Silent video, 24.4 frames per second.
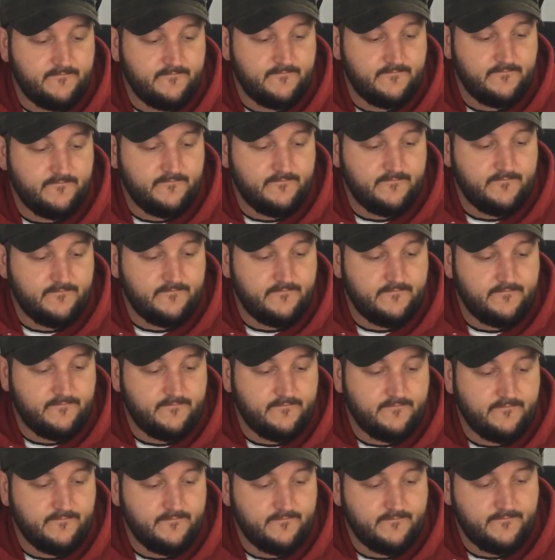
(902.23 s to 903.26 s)

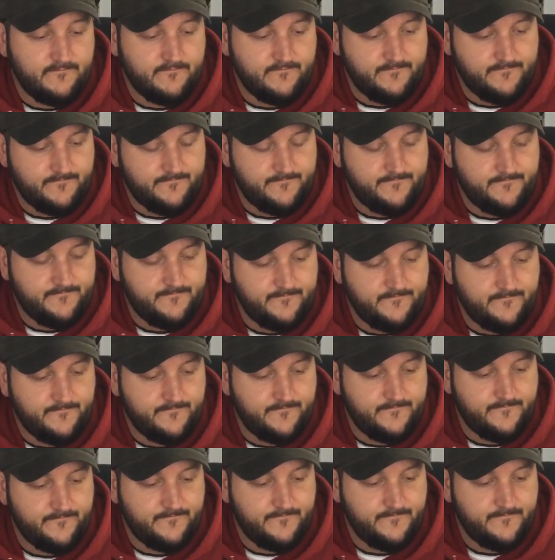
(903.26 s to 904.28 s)

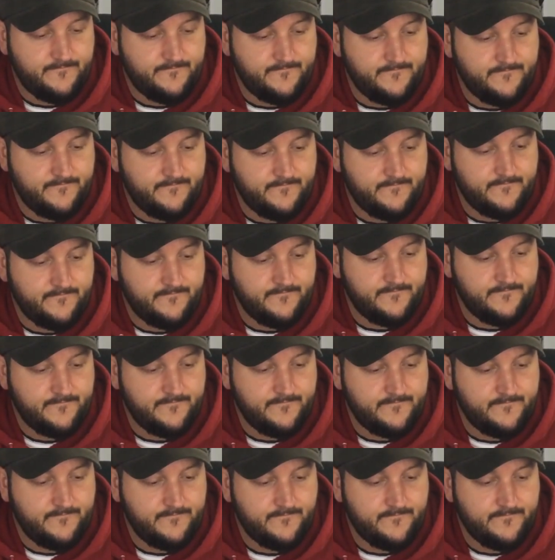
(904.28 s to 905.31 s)

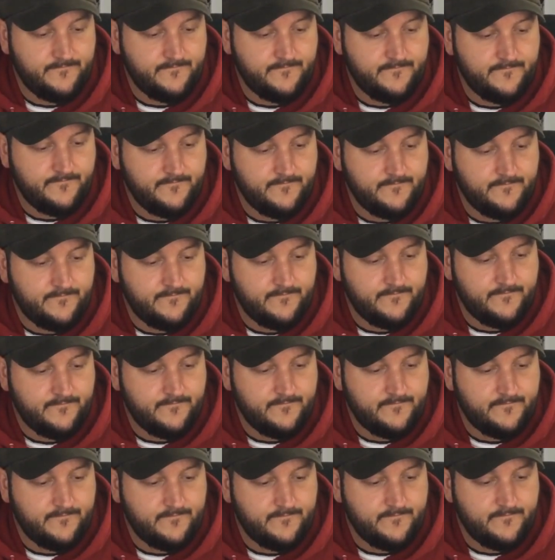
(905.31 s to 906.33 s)

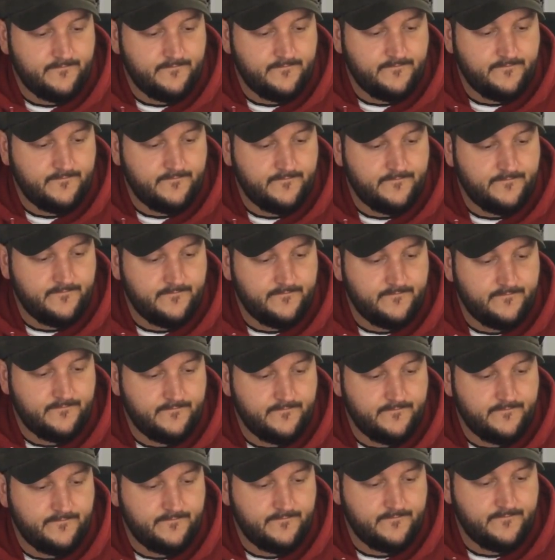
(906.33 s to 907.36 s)

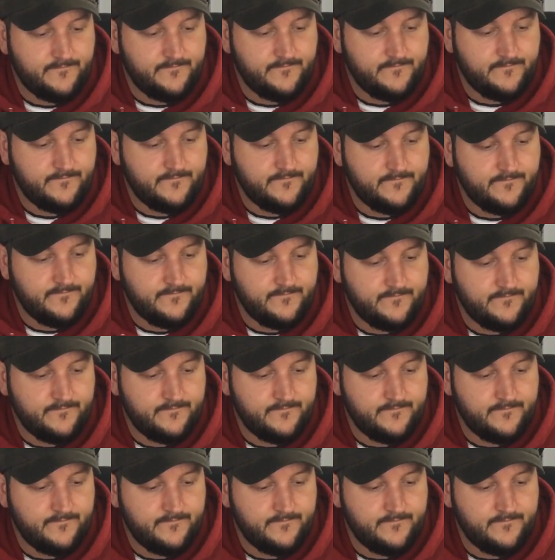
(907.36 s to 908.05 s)
(no one is talking)